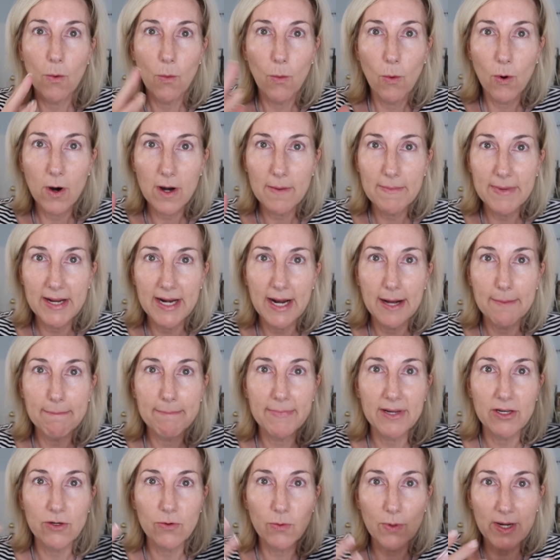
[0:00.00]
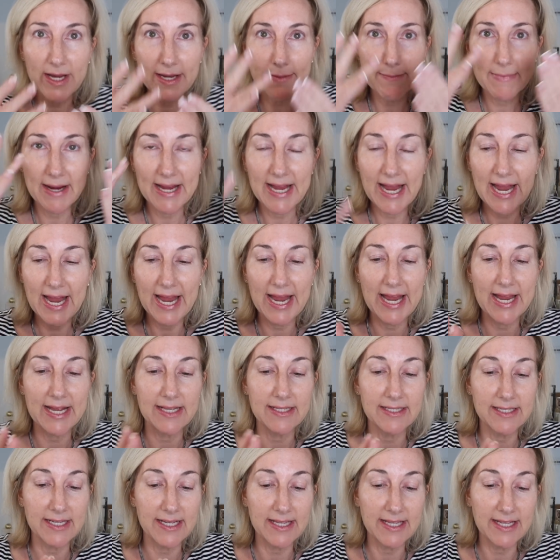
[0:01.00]
warm it up between my
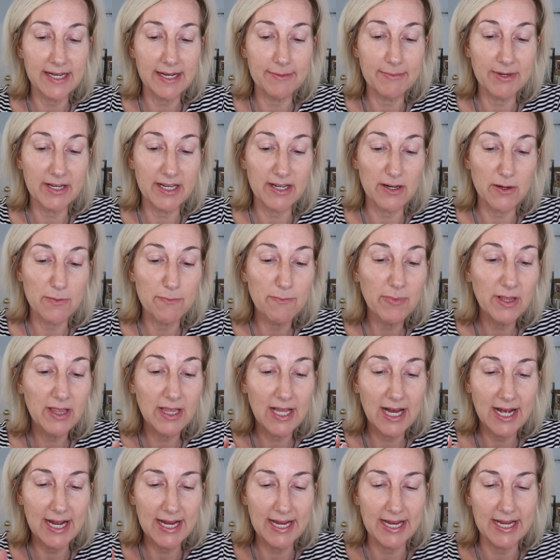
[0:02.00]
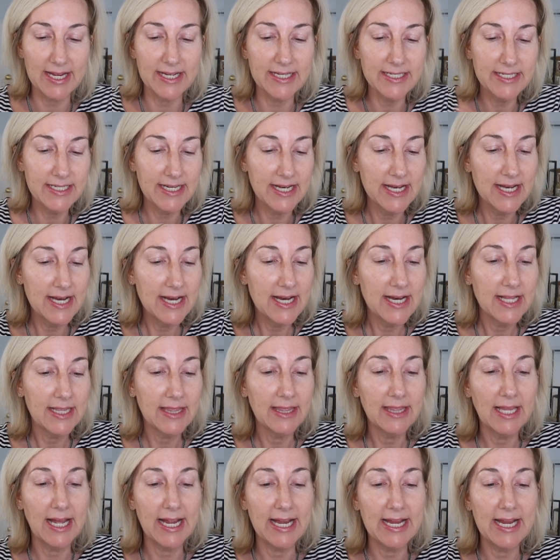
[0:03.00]
hands, and then I'm gonna apply it
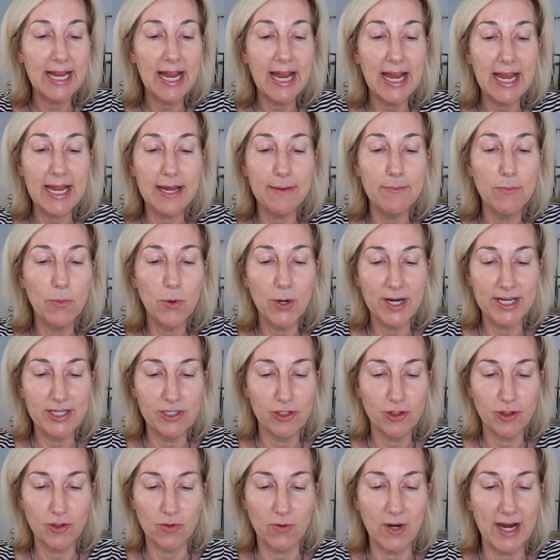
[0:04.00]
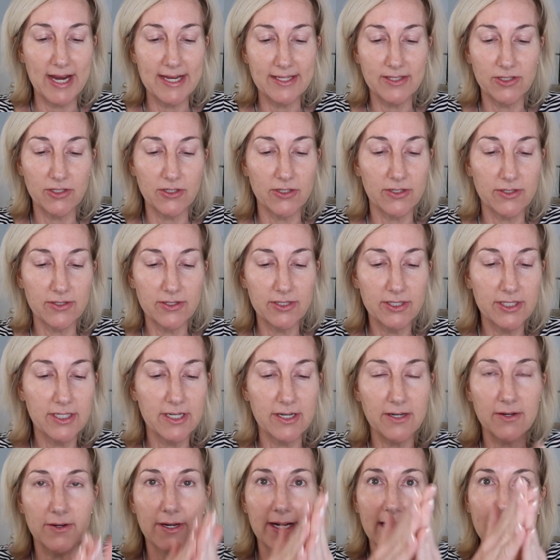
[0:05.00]
like a moisturizer.
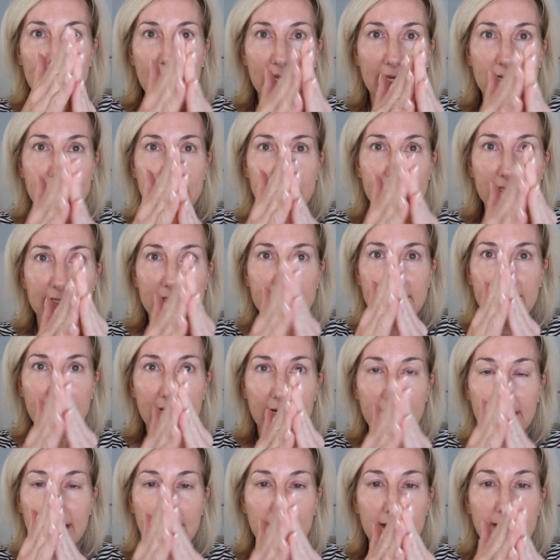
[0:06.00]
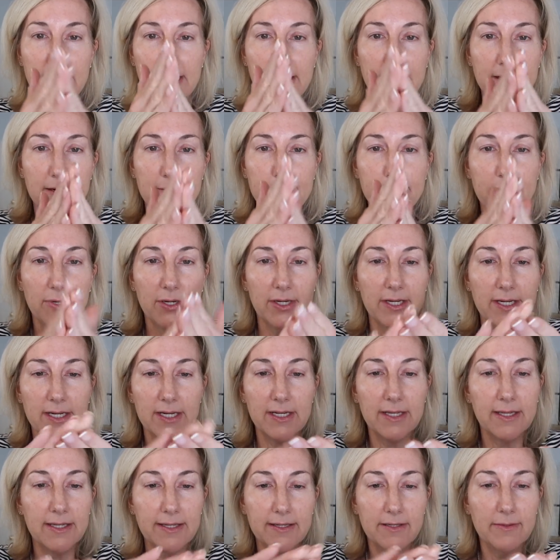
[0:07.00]
So I like to just kind of put
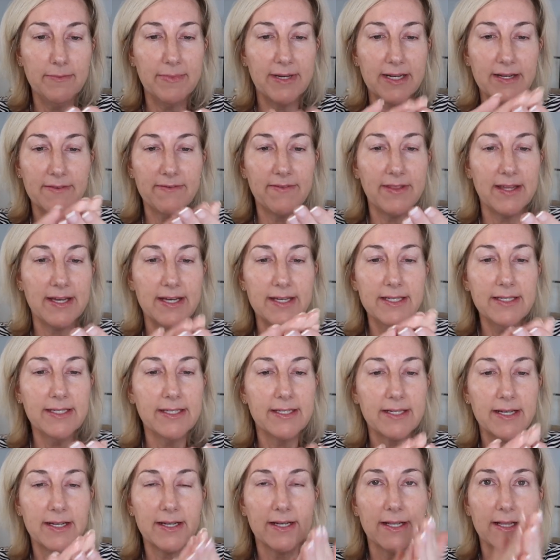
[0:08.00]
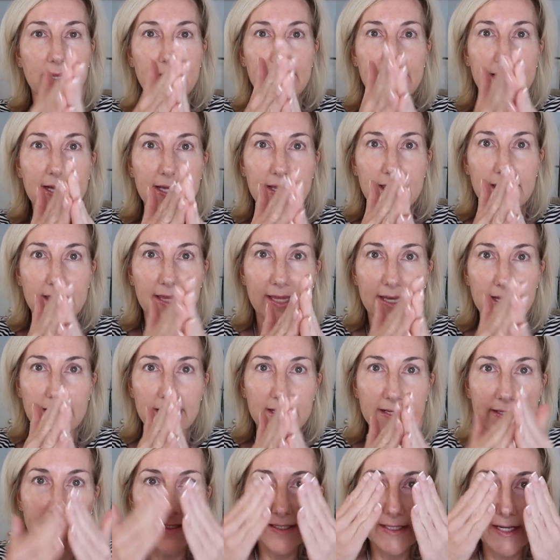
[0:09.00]
a little bit of this like
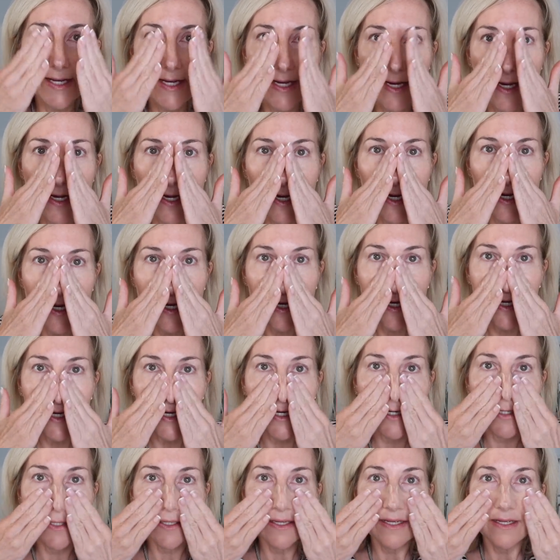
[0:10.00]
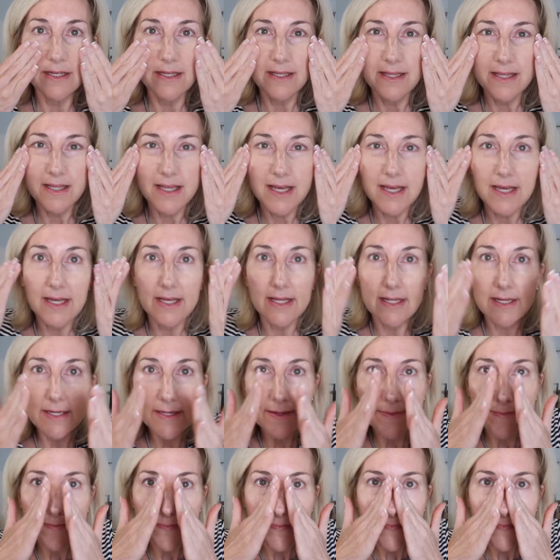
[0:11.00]
this, and then